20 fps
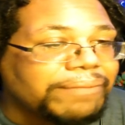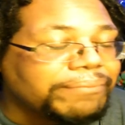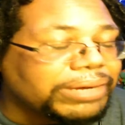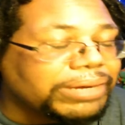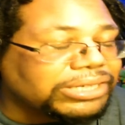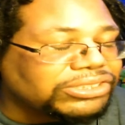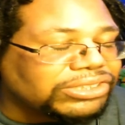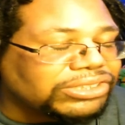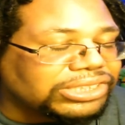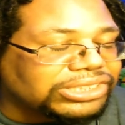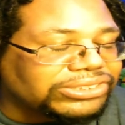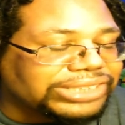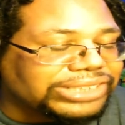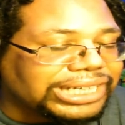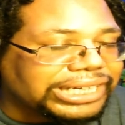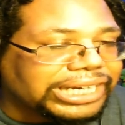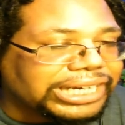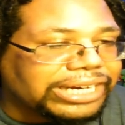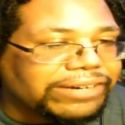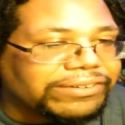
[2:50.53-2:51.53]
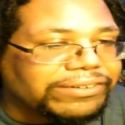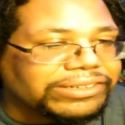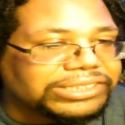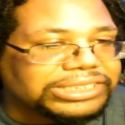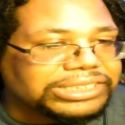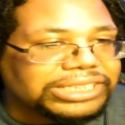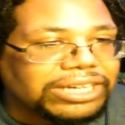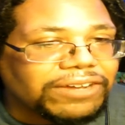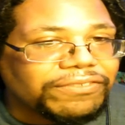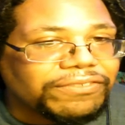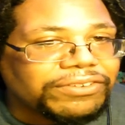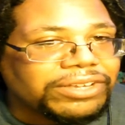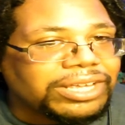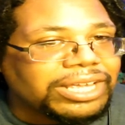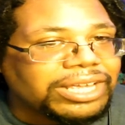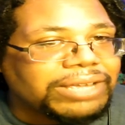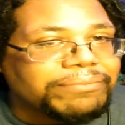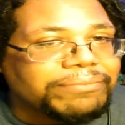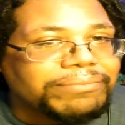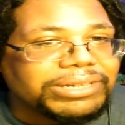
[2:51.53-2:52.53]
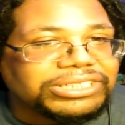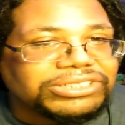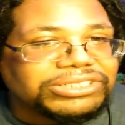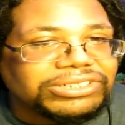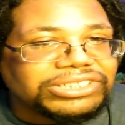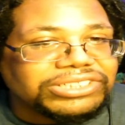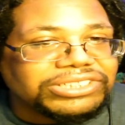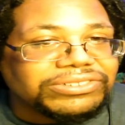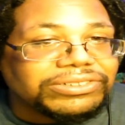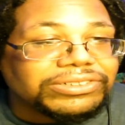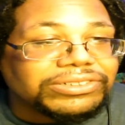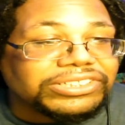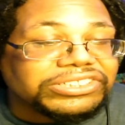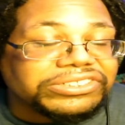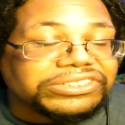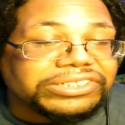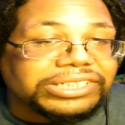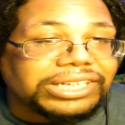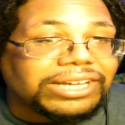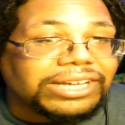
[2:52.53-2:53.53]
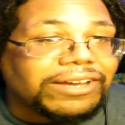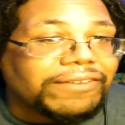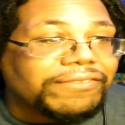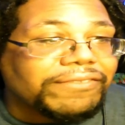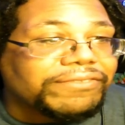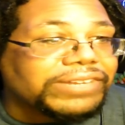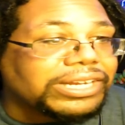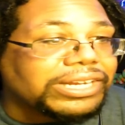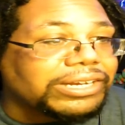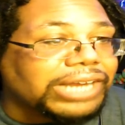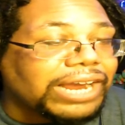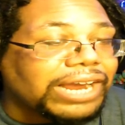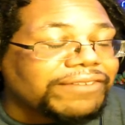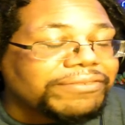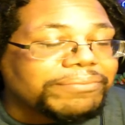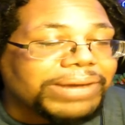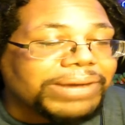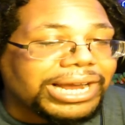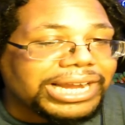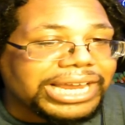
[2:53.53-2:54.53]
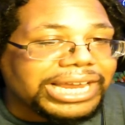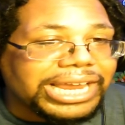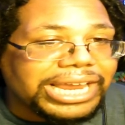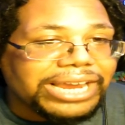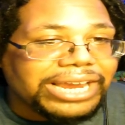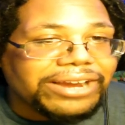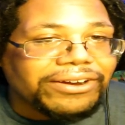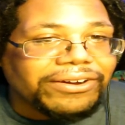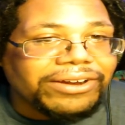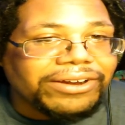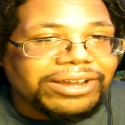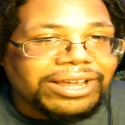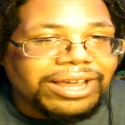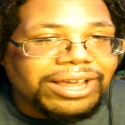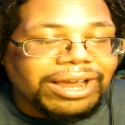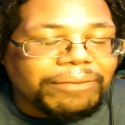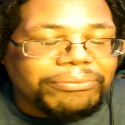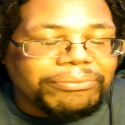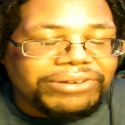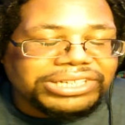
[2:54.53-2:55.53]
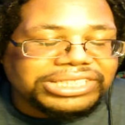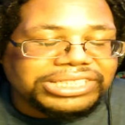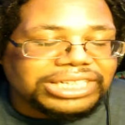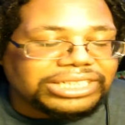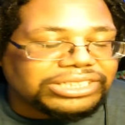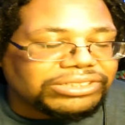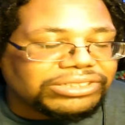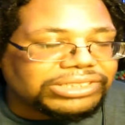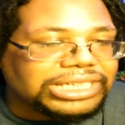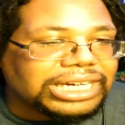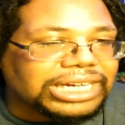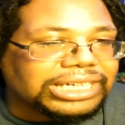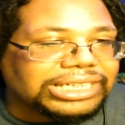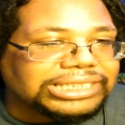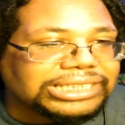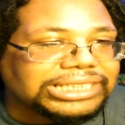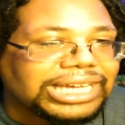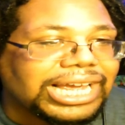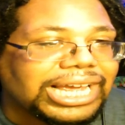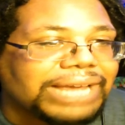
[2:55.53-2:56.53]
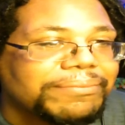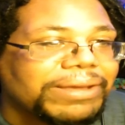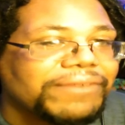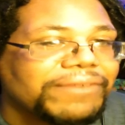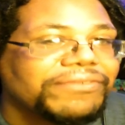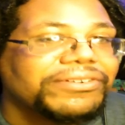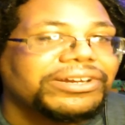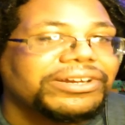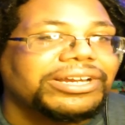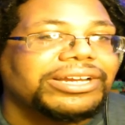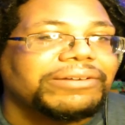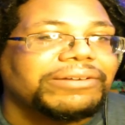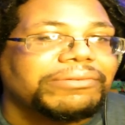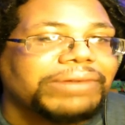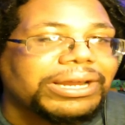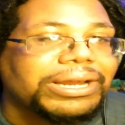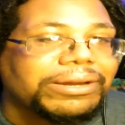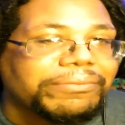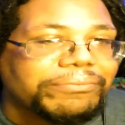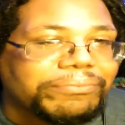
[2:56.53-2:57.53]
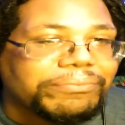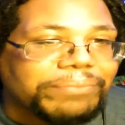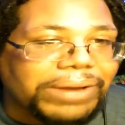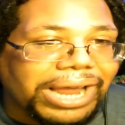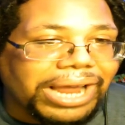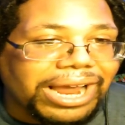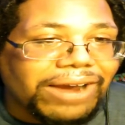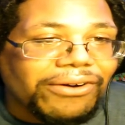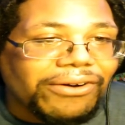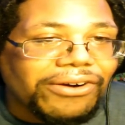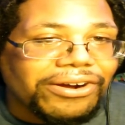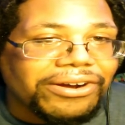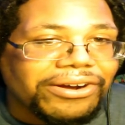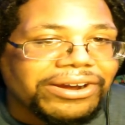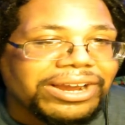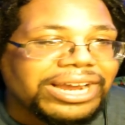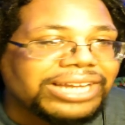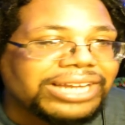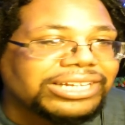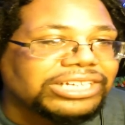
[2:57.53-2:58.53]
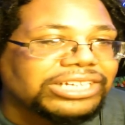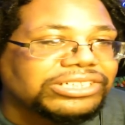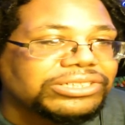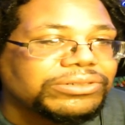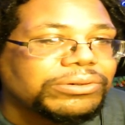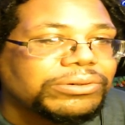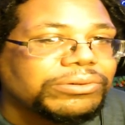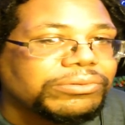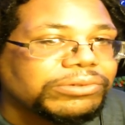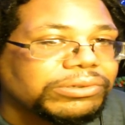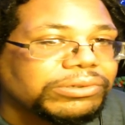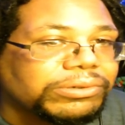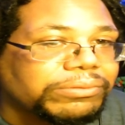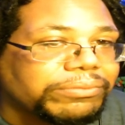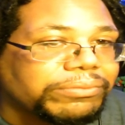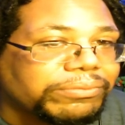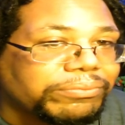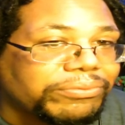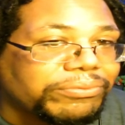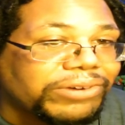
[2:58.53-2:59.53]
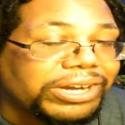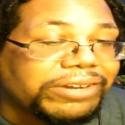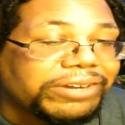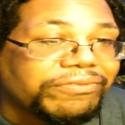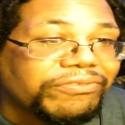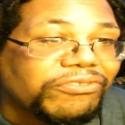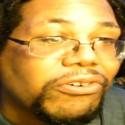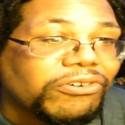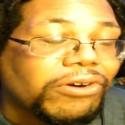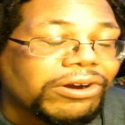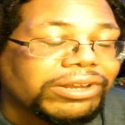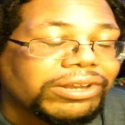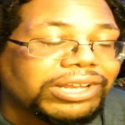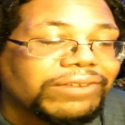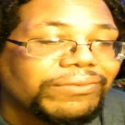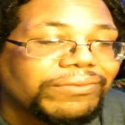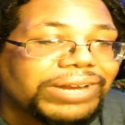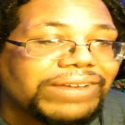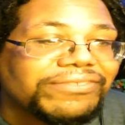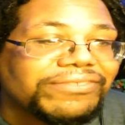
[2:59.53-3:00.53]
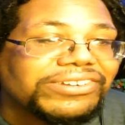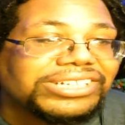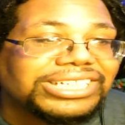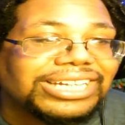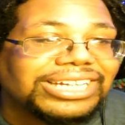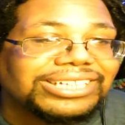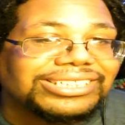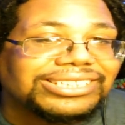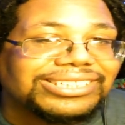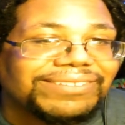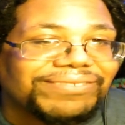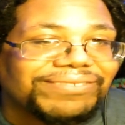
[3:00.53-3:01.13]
Make sure that you take care of yourself. Make sure that you know that you're loved, that everybody here appreciates you taking the time, effort, and power that you put forth whenever you tell us the